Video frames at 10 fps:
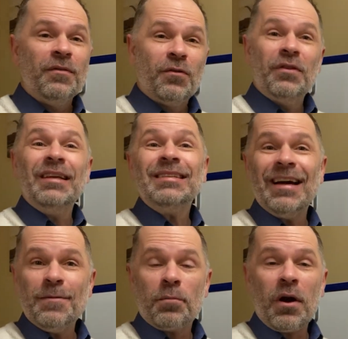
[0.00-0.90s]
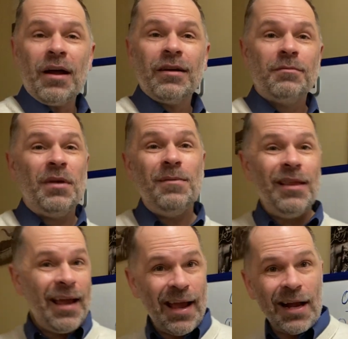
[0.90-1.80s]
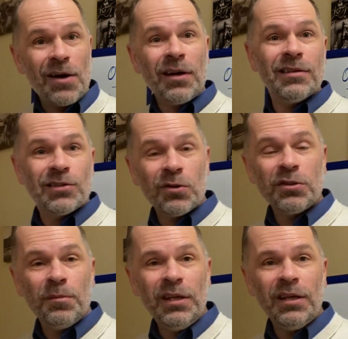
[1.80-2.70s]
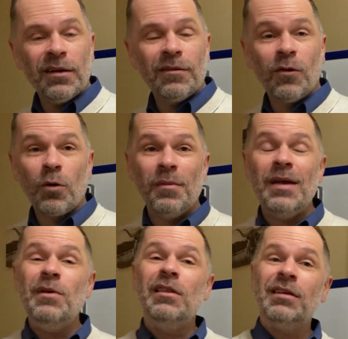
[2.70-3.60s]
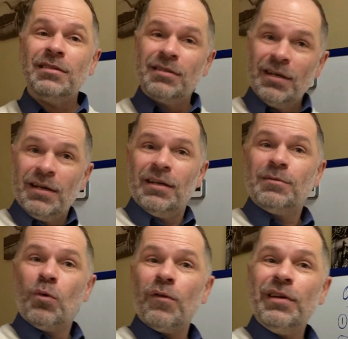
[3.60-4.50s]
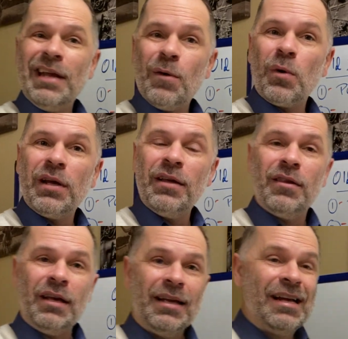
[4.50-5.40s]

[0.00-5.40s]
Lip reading: For this kind of product, maybe they hang out on social media, or maybe this is more of a networking thing.